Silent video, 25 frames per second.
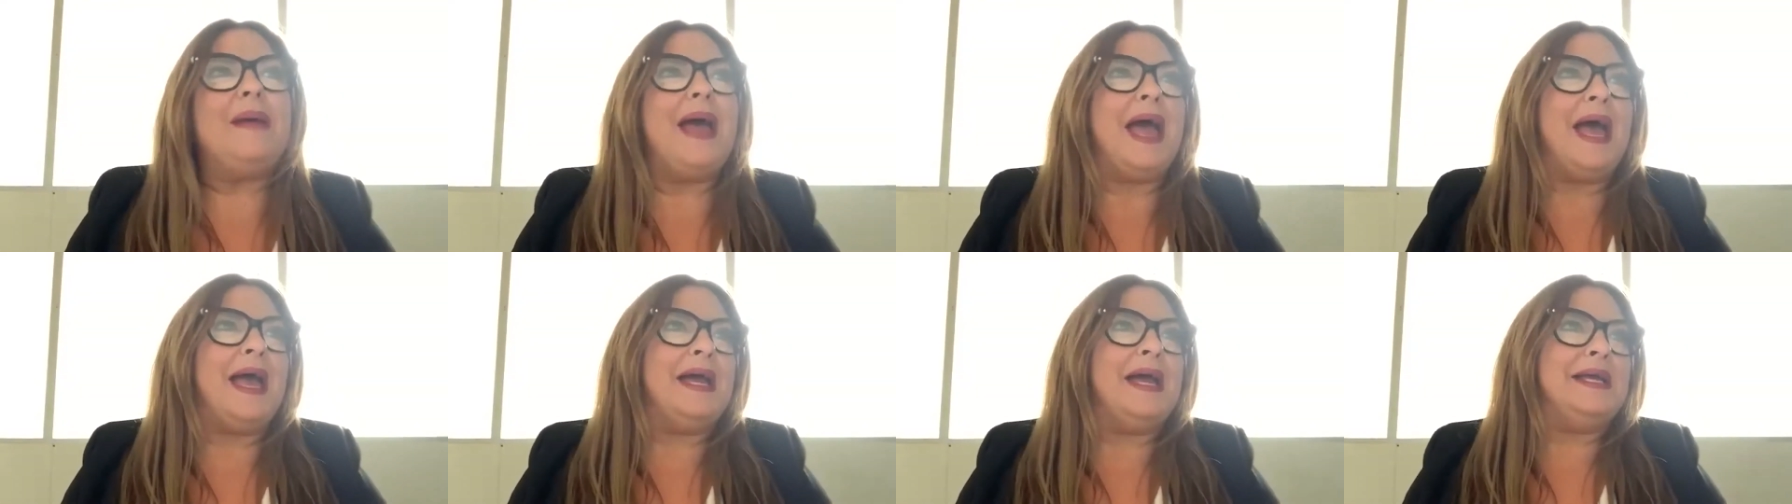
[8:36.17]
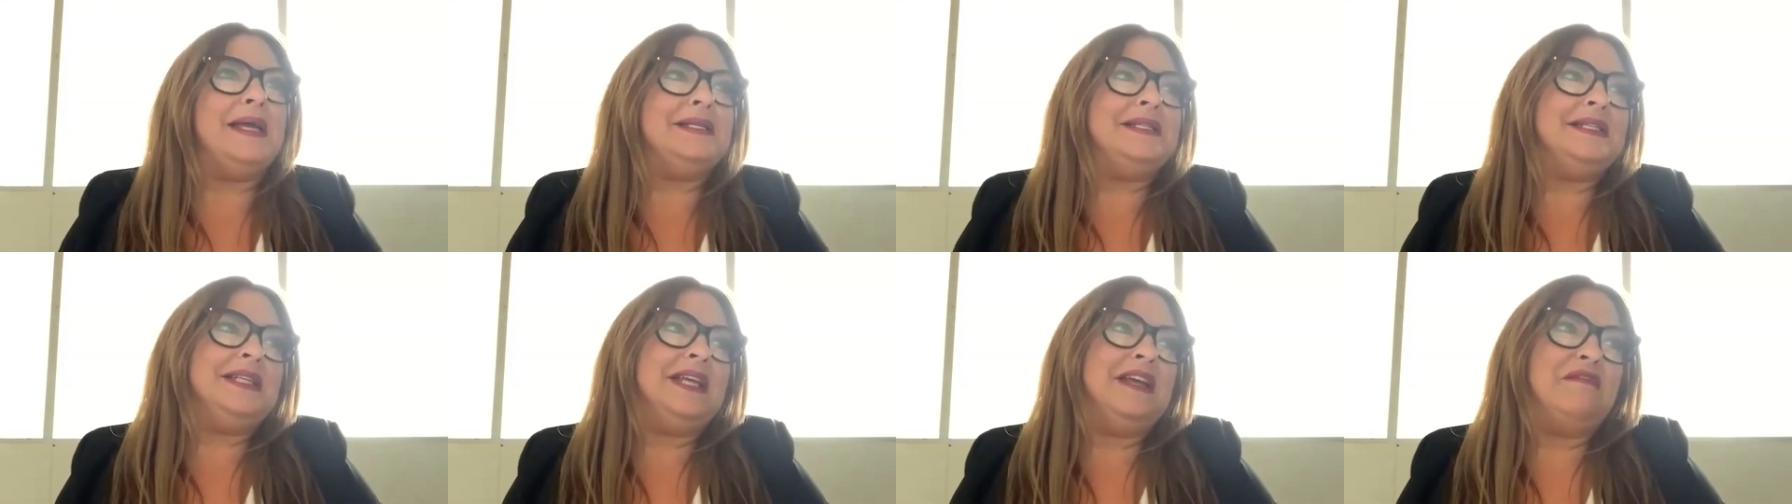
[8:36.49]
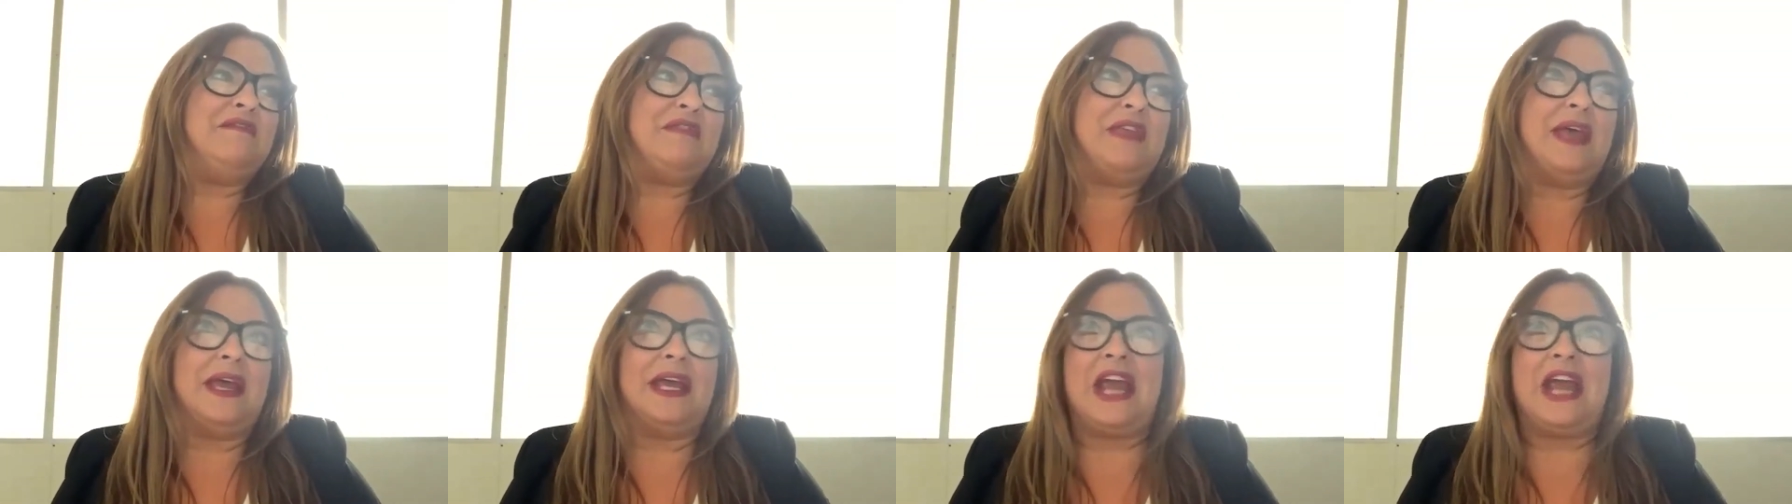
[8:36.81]
and
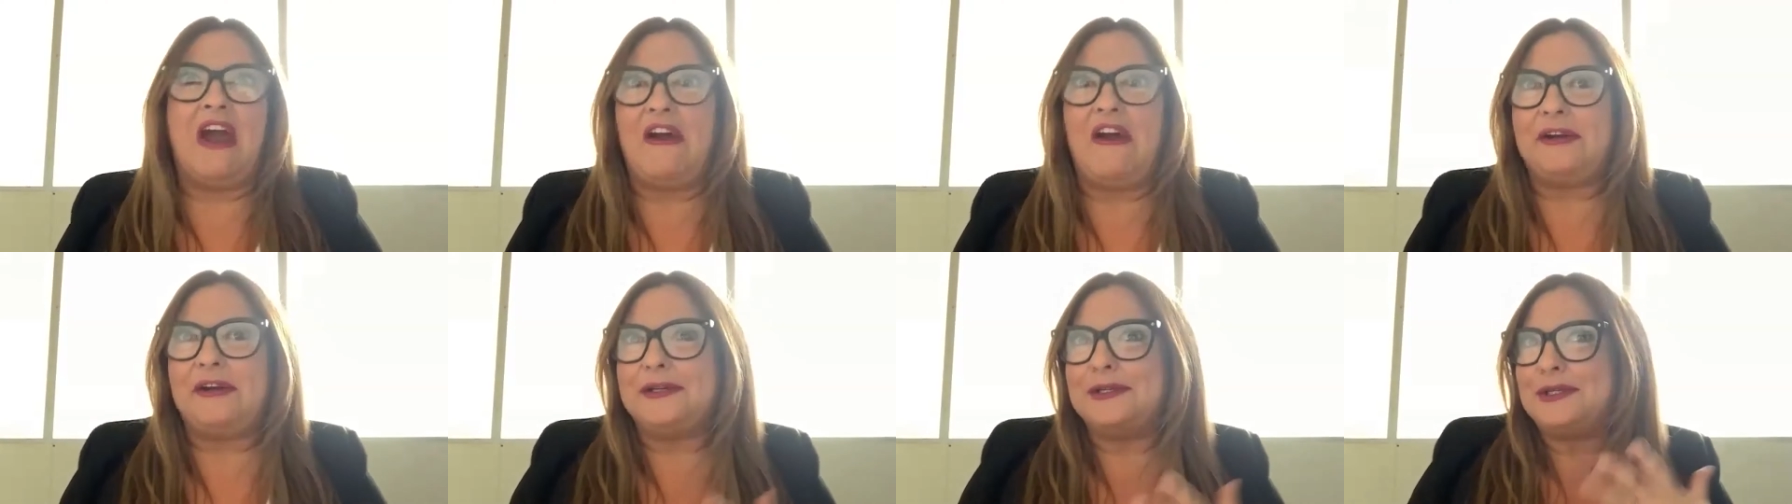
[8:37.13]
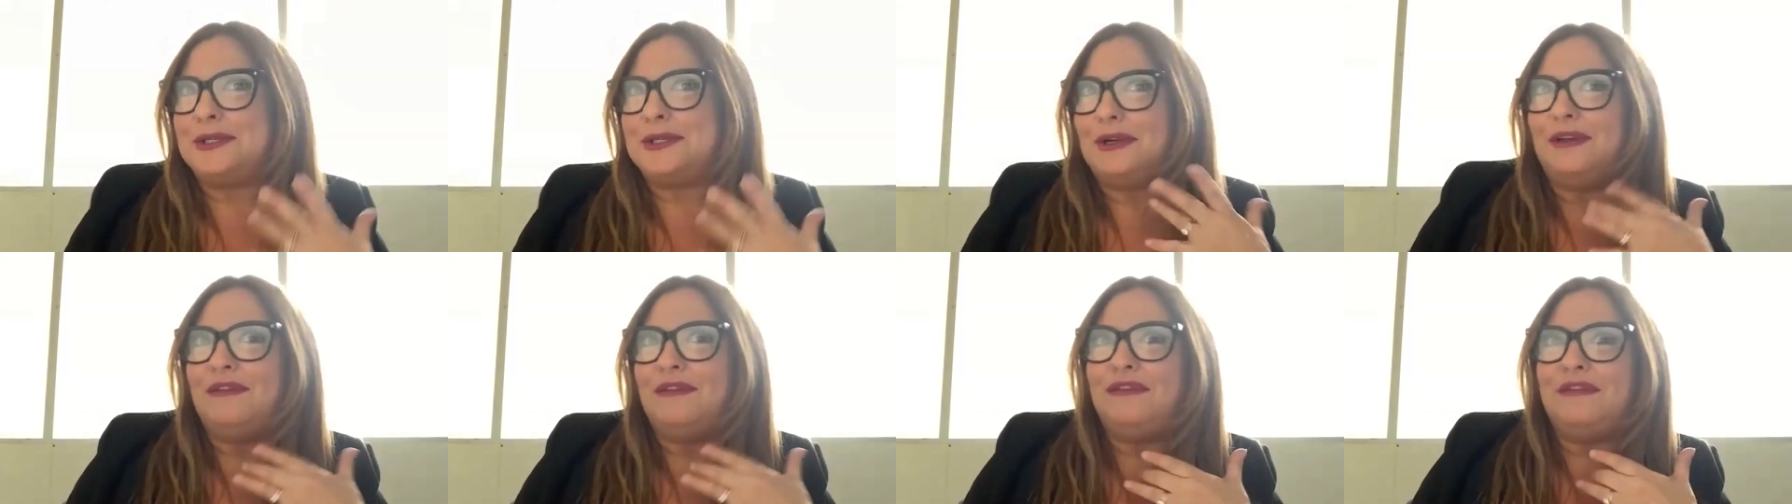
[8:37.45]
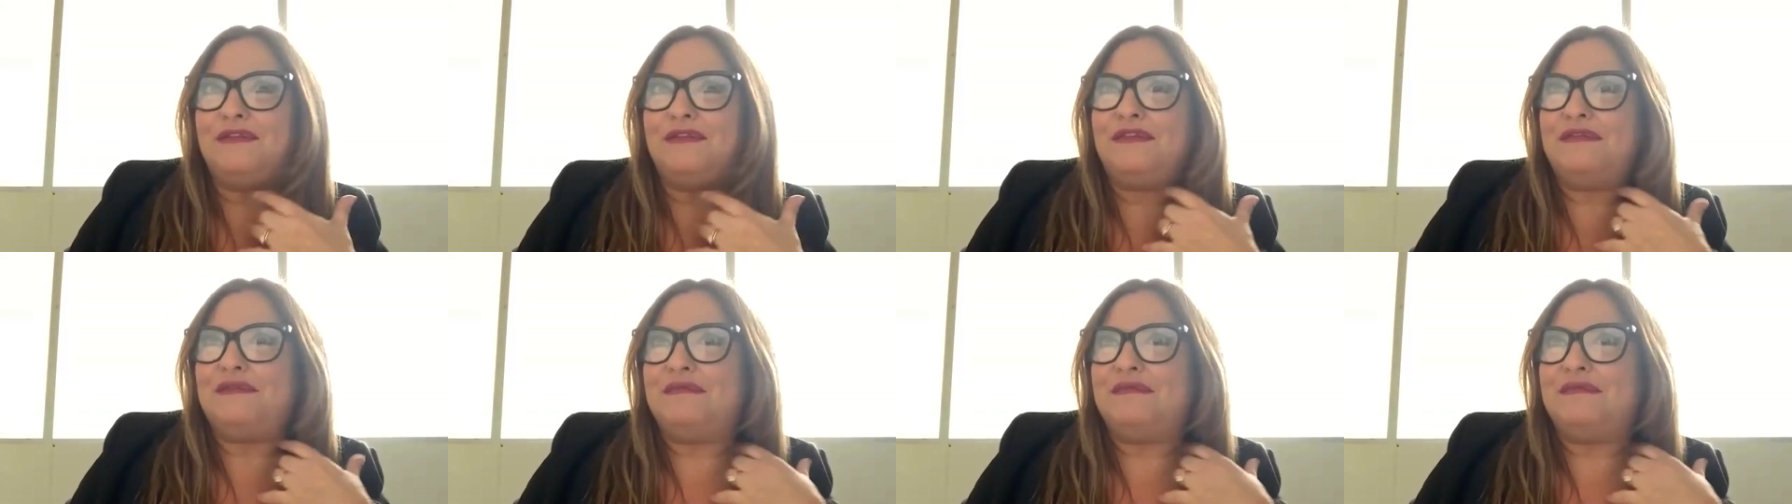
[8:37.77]
if their characters sort of